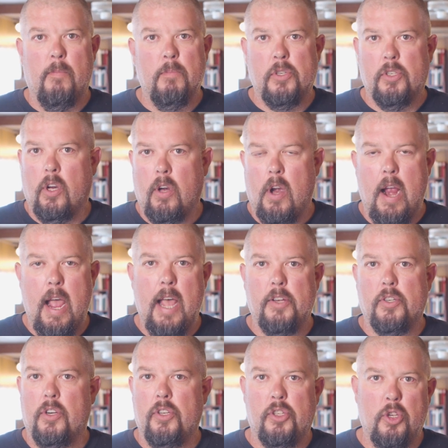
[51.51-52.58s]
from
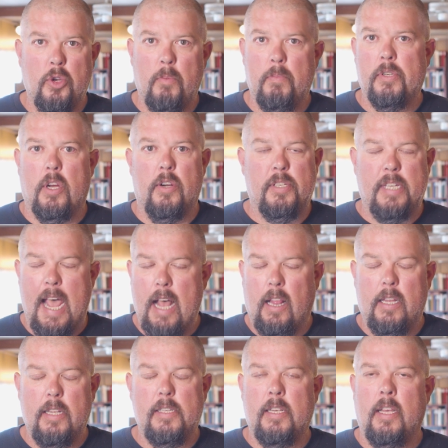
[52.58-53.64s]
scratch our soups, our
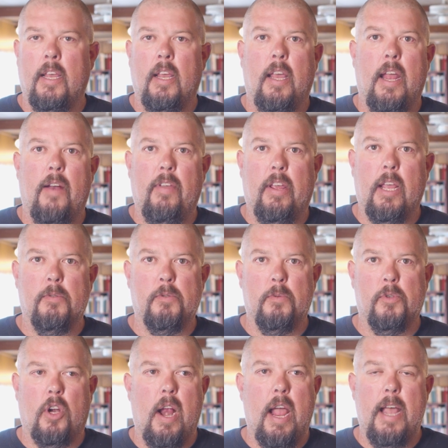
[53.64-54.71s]
salads, everything comes from
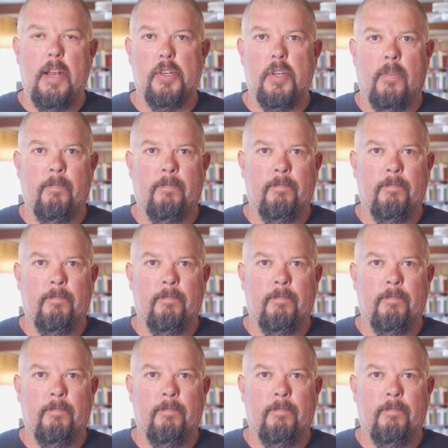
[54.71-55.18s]
scratch